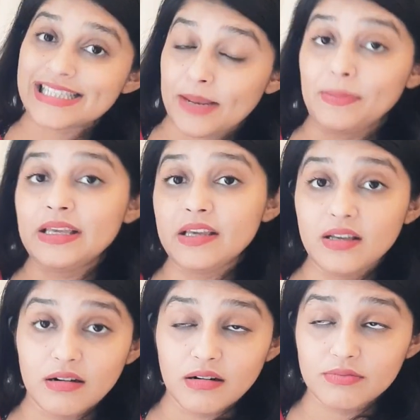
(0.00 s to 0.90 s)

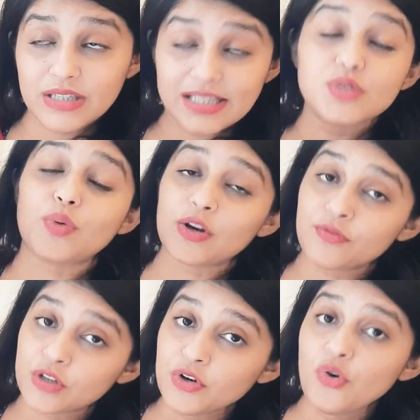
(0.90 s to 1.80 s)
SEBI, this is one
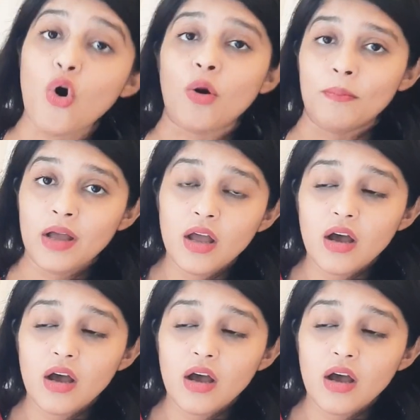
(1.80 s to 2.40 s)
of the norm